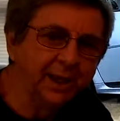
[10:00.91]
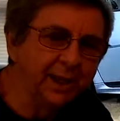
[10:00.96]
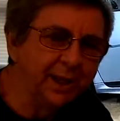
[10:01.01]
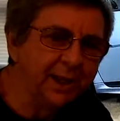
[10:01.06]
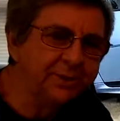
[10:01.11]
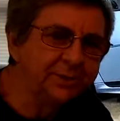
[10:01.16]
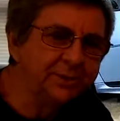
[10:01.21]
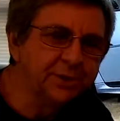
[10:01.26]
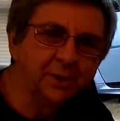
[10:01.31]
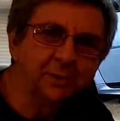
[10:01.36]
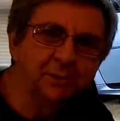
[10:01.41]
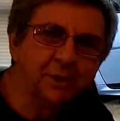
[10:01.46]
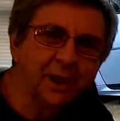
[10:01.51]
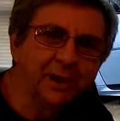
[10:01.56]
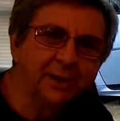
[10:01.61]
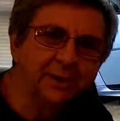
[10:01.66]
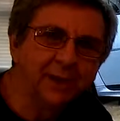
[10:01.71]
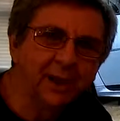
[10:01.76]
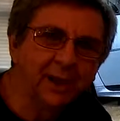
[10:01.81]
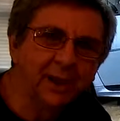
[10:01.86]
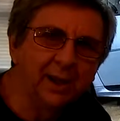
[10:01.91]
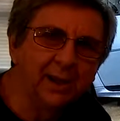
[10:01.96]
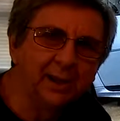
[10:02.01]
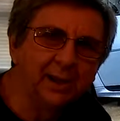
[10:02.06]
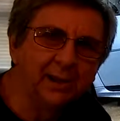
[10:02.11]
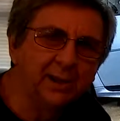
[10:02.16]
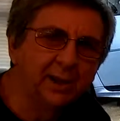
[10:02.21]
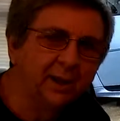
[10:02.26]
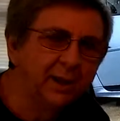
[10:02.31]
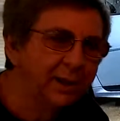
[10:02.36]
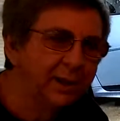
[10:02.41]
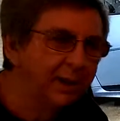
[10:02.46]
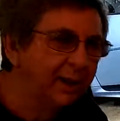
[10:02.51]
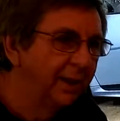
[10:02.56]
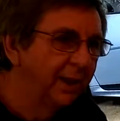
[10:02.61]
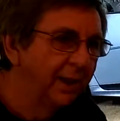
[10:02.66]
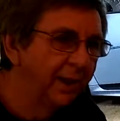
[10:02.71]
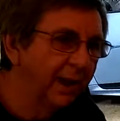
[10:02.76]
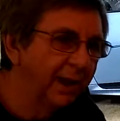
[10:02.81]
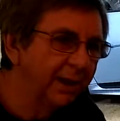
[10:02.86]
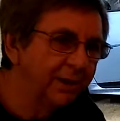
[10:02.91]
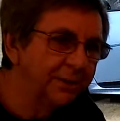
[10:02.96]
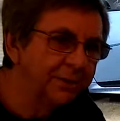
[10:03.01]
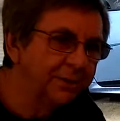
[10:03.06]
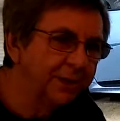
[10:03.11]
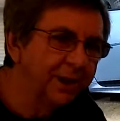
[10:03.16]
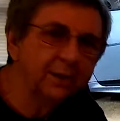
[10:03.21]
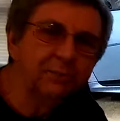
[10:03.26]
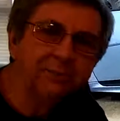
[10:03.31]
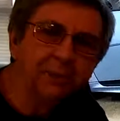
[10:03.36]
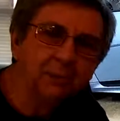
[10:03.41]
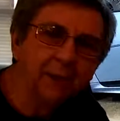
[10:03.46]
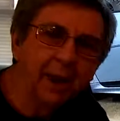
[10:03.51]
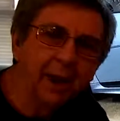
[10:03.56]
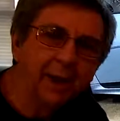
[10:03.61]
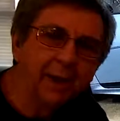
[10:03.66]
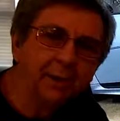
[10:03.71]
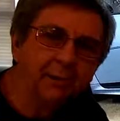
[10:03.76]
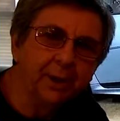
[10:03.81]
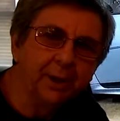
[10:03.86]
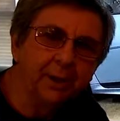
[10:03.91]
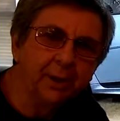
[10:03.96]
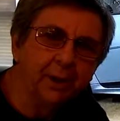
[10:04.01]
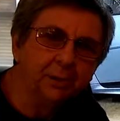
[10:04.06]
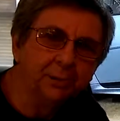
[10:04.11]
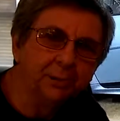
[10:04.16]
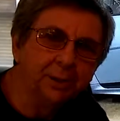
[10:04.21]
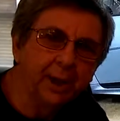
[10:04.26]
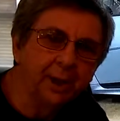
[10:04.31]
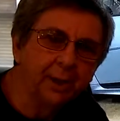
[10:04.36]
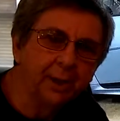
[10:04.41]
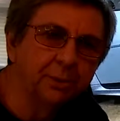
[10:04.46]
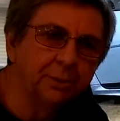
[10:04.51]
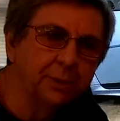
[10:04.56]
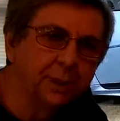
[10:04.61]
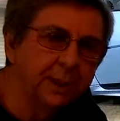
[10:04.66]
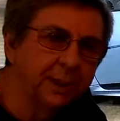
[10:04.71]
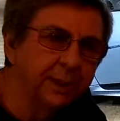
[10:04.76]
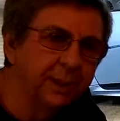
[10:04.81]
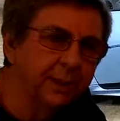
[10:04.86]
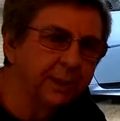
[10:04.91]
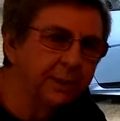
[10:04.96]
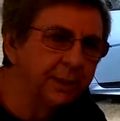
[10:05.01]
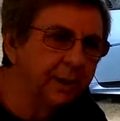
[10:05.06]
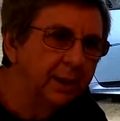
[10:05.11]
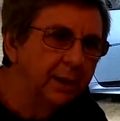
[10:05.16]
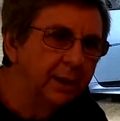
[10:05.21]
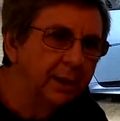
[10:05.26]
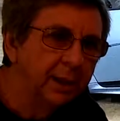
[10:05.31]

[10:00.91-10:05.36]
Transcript: Easy to maintain, and like I said, if the battery goes on hit,